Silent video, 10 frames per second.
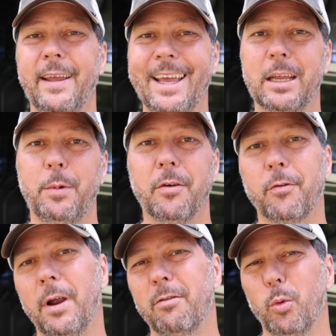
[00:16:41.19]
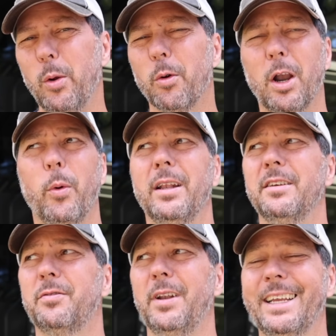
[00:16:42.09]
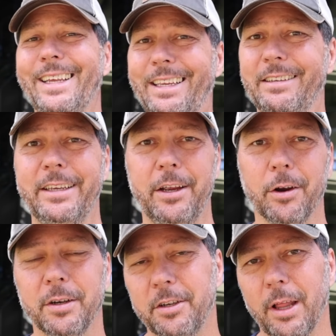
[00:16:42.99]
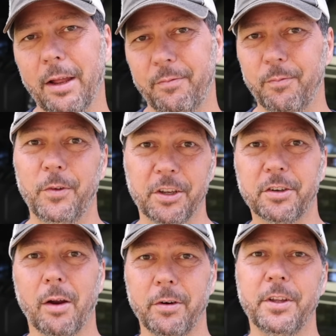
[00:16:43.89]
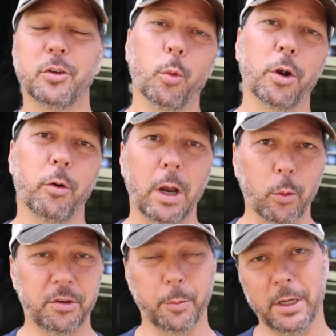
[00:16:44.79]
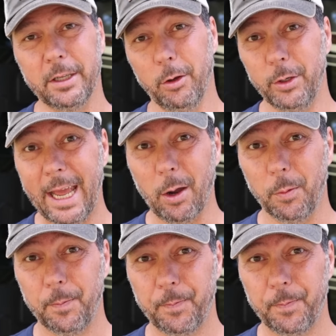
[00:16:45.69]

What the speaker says: It could be forever. We were on a wait list for like a year until I discovered this workaround, which I'm going to tell you now.